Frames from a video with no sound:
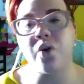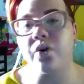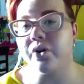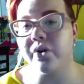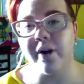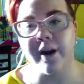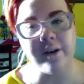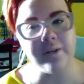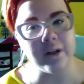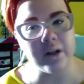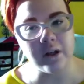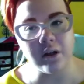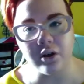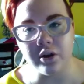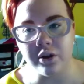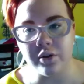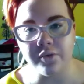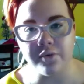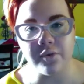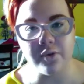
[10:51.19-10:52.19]
or you're having a
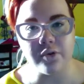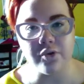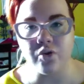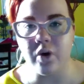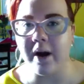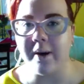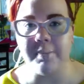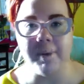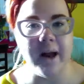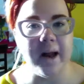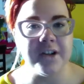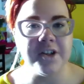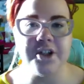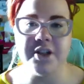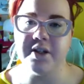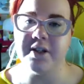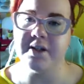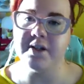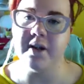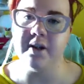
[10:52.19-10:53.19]
lot of dry
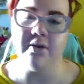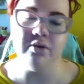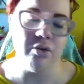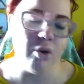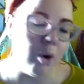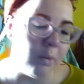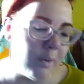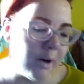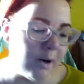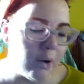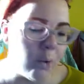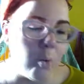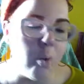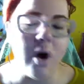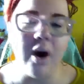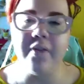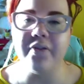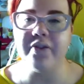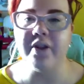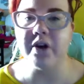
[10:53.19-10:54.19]
patches that no matter
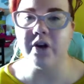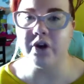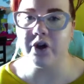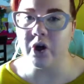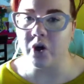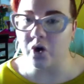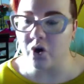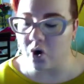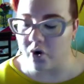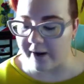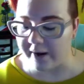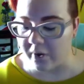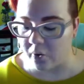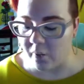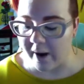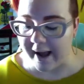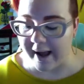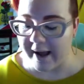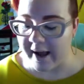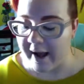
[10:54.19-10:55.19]
what, they're not going
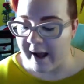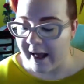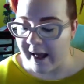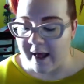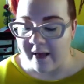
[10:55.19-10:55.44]
away,